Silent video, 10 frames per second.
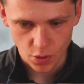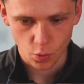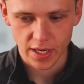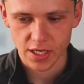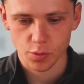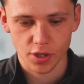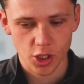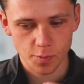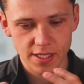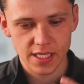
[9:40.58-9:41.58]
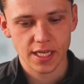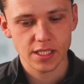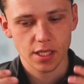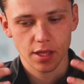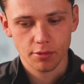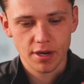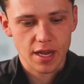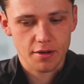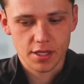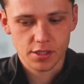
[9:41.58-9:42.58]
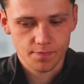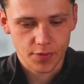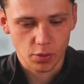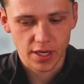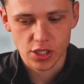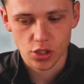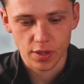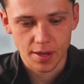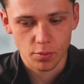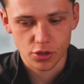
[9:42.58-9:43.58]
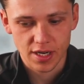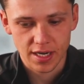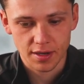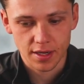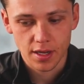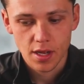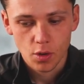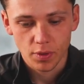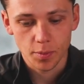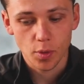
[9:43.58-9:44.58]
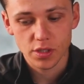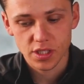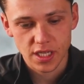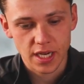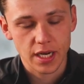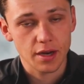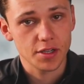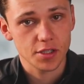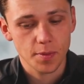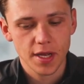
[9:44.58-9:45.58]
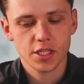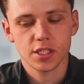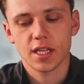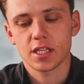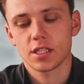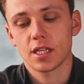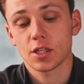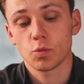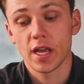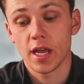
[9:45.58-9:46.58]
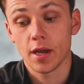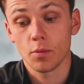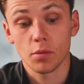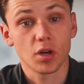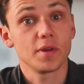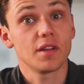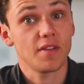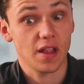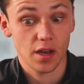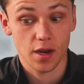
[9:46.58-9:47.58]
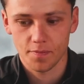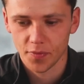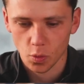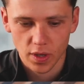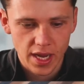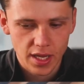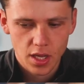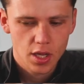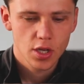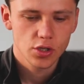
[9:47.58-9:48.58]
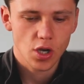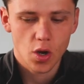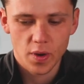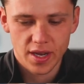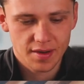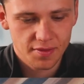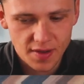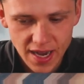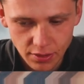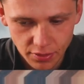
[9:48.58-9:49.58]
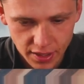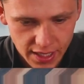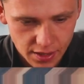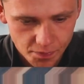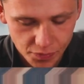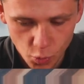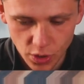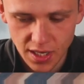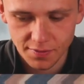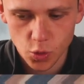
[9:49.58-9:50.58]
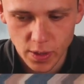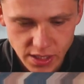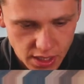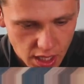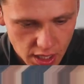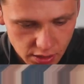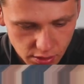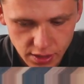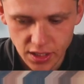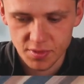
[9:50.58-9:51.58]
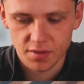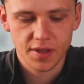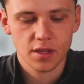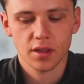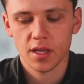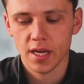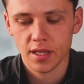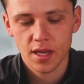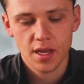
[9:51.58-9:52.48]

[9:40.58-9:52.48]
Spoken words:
Okay, so we're going to split it into 3 areas. Okay, so then we're trying to, when the ball's in certain areas of the pitch, that's where we want to be defending in. Okay, so in the final third, we're going to have 20 yards in the midfield third,